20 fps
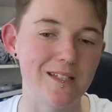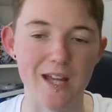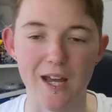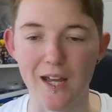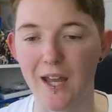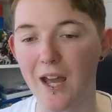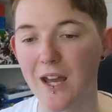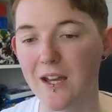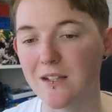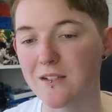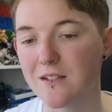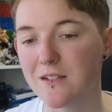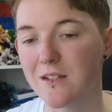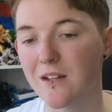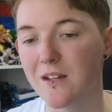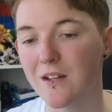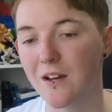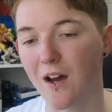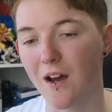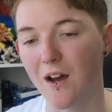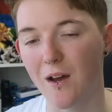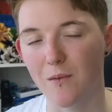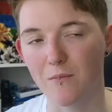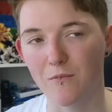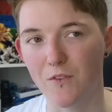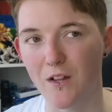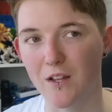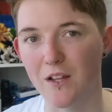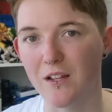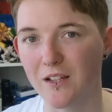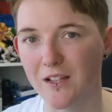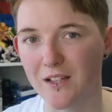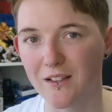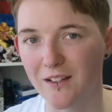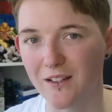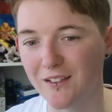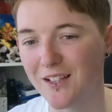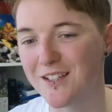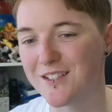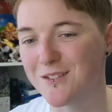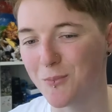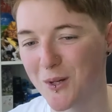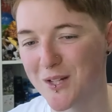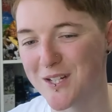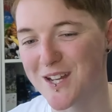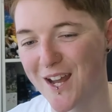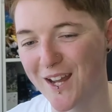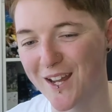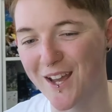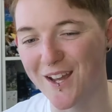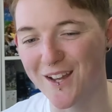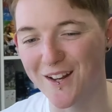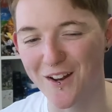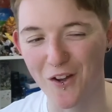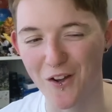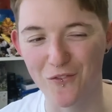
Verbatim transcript: decades. I'm fairly, at least one decade.